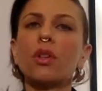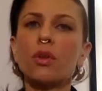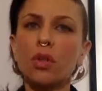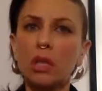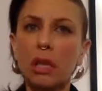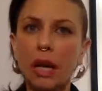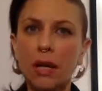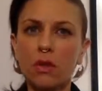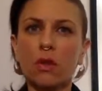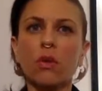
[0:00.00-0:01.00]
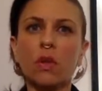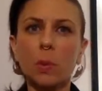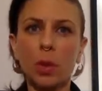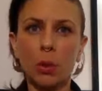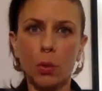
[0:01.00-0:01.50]
usually the answer is
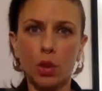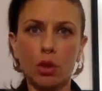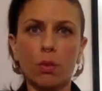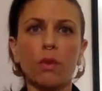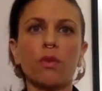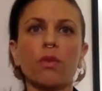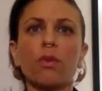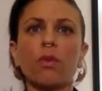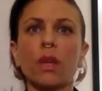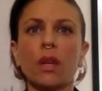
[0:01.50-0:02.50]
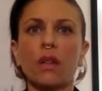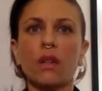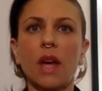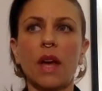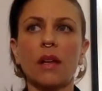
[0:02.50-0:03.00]
very much to move through things
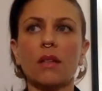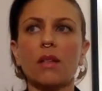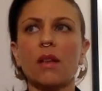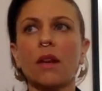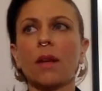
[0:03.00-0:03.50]
and